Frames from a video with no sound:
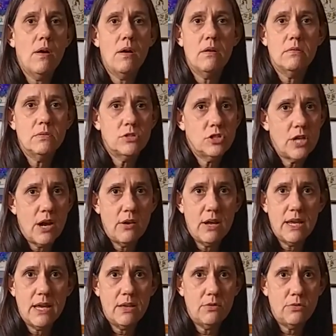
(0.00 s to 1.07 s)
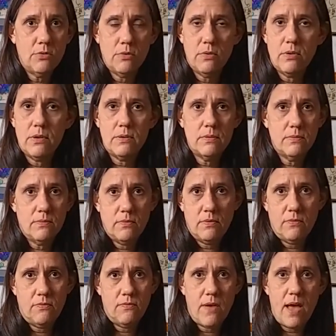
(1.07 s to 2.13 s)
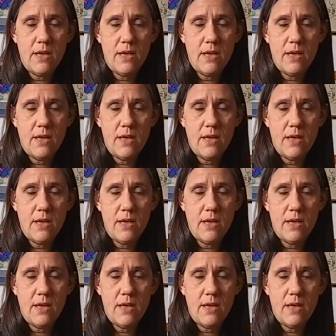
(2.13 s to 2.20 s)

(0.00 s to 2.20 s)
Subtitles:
or sharing it through a